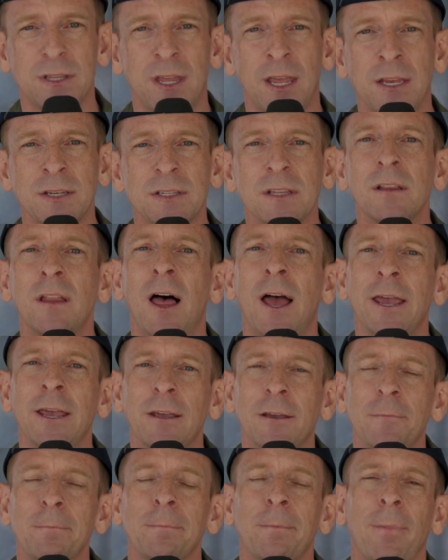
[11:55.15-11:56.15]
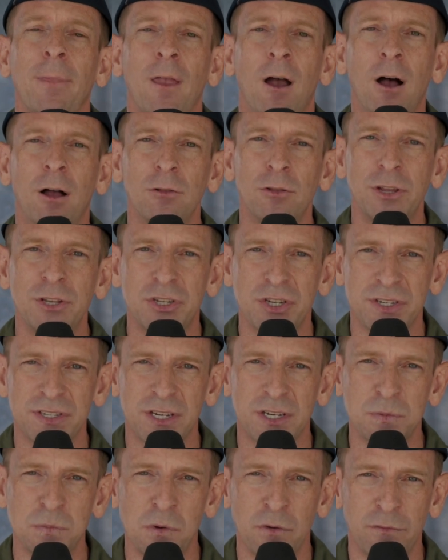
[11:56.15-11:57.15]
Things like uh,
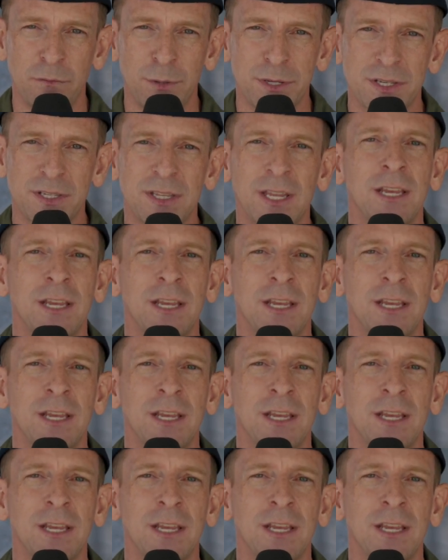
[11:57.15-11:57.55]
logistics movements,